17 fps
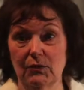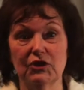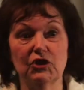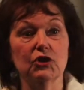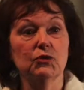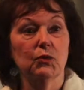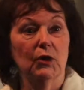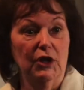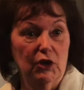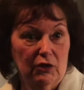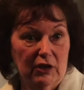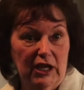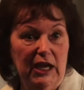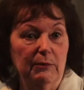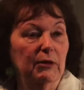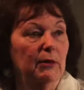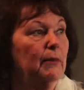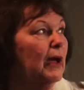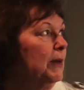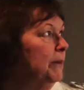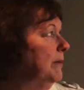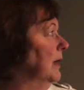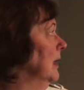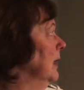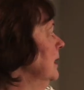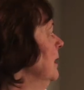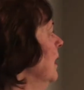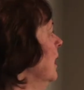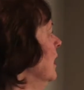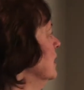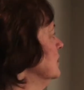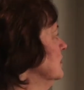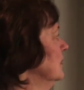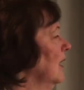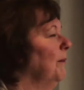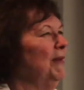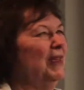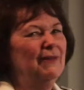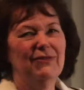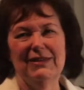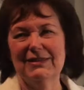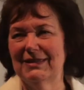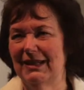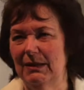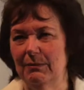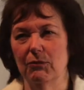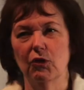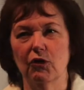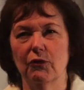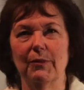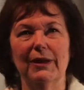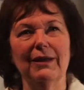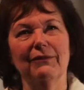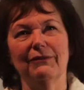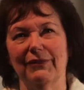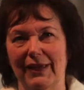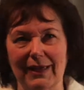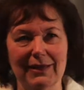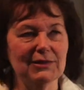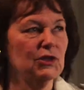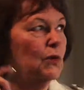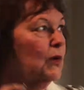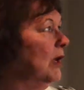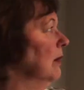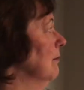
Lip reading: which is where your camera might be. I mean, if there's any movement of fans going